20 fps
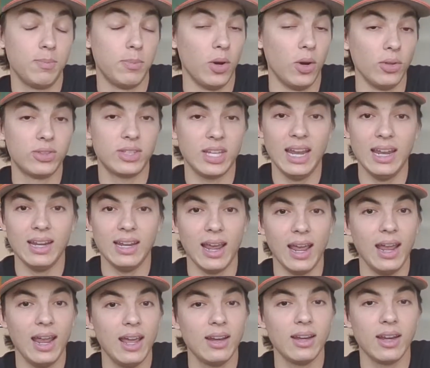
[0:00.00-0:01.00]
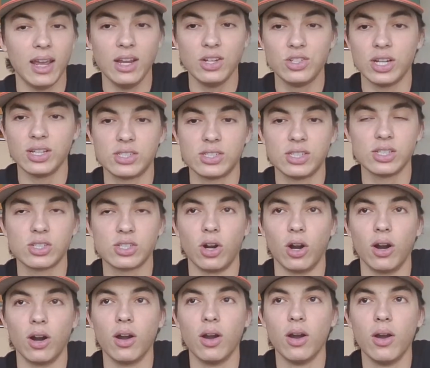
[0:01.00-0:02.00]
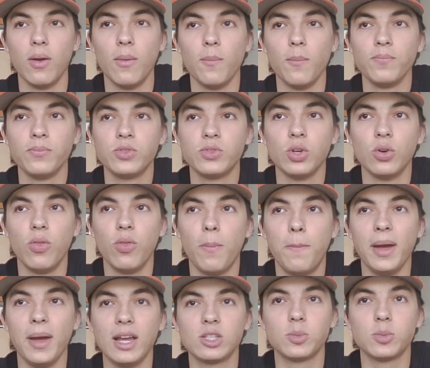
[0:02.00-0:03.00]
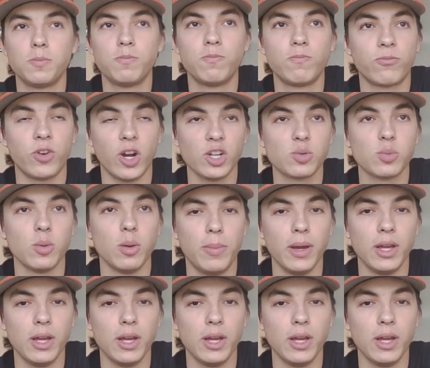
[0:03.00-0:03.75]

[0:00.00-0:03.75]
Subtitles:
both Tate and AJ Ciscar, two of the best freshman